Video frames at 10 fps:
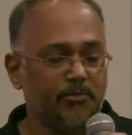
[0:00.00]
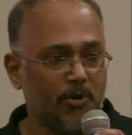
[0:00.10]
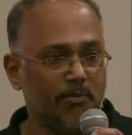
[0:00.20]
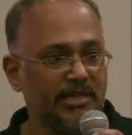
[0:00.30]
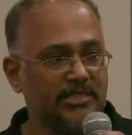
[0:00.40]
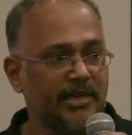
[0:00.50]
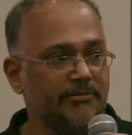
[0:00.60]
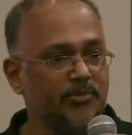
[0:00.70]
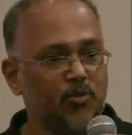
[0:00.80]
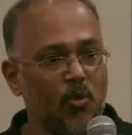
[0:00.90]
probably it's time
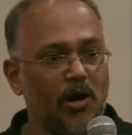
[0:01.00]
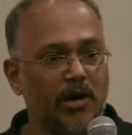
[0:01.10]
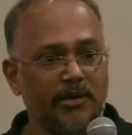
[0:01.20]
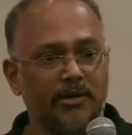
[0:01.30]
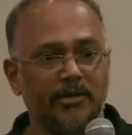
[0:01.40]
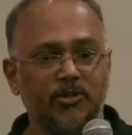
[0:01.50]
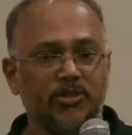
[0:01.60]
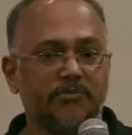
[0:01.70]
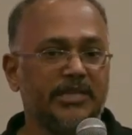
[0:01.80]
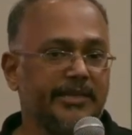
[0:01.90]
to move on and do
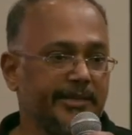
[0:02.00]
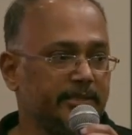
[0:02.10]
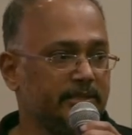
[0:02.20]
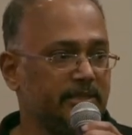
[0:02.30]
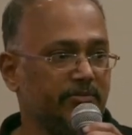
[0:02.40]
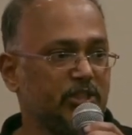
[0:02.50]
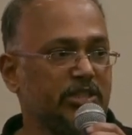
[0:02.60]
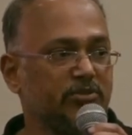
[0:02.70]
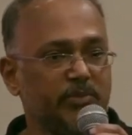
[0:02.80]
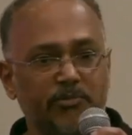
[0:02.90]
something else, which
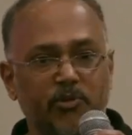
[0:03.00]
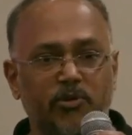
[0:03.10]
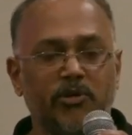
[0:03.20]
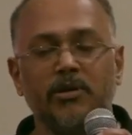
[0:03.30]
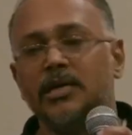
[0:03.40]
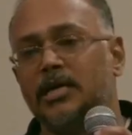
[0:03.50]
gives me more